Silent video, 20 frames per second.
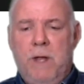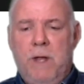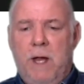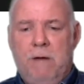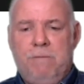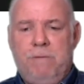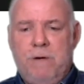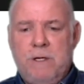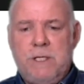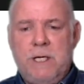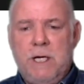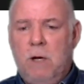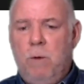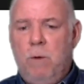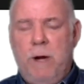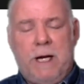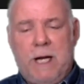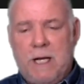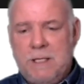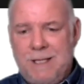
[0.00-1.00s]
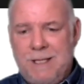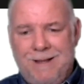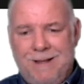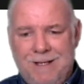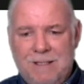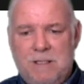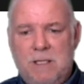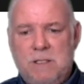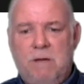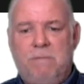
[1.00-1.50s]
every single week. I said,
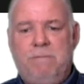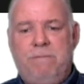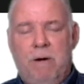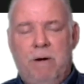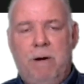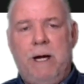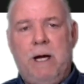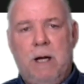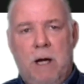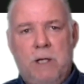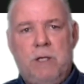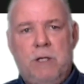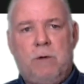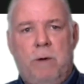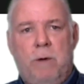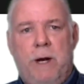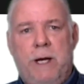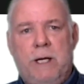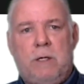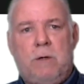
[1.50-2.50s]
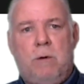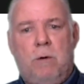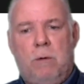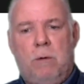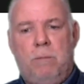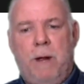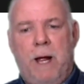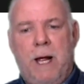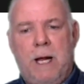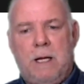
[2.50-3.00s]
this is a very underrated
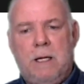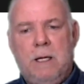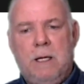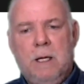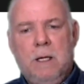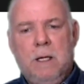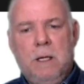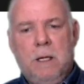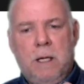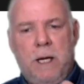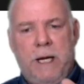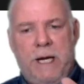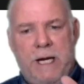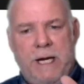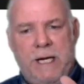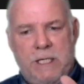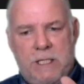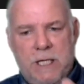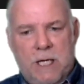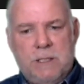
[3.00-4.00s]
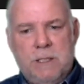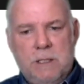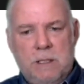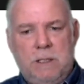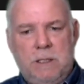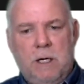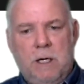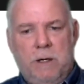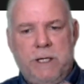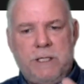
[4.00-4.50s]
quarterback. He
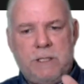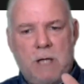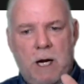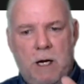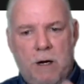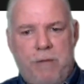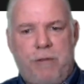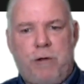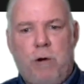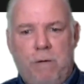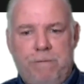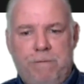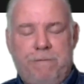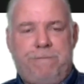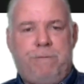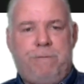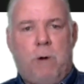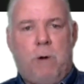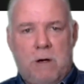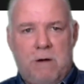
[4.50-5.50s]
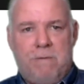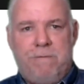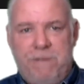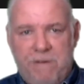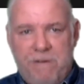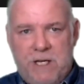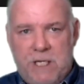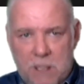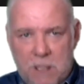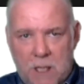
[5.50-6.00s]
doesn't, he's not going to throw for
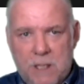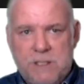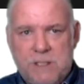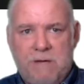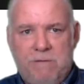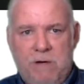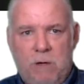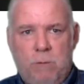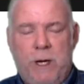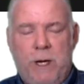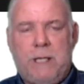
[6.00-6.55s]
450 yards every